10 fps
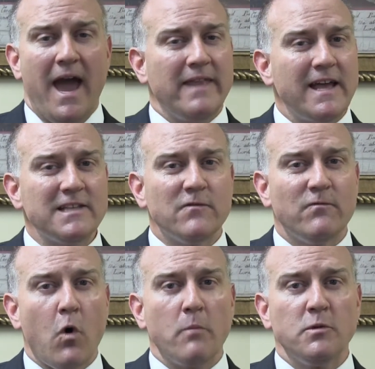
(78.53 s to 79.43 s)
And that's a
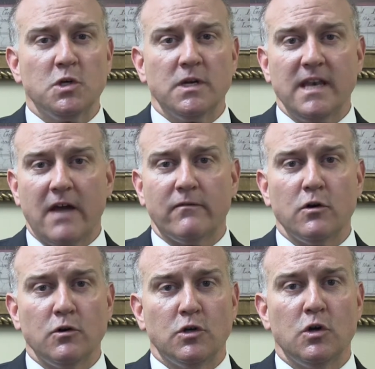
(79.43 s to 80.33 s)
form you should
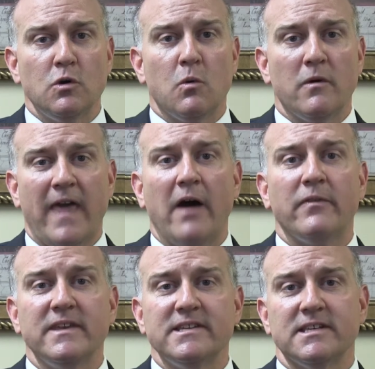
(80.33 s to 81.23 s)
never do
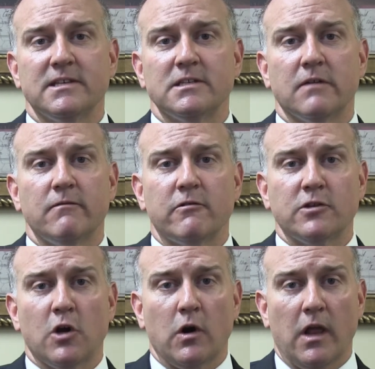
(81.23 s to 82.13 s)
without the assistance of your
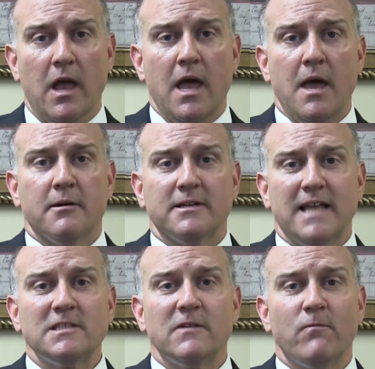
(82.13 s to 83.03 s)
attorney, because
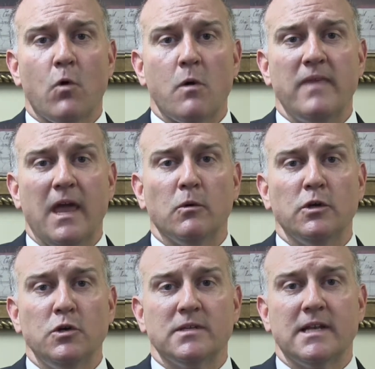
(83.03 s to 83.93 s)
that's a form they
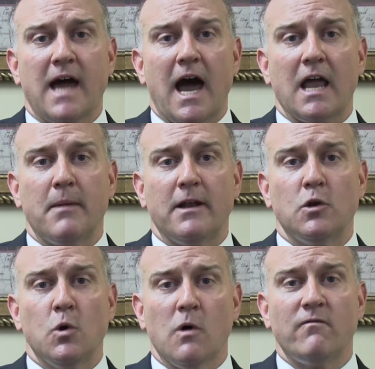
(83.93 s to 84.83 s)
will use to
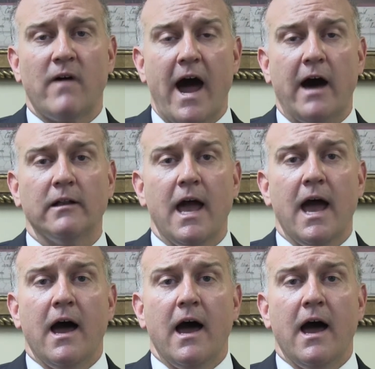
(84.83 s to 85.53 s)
document your file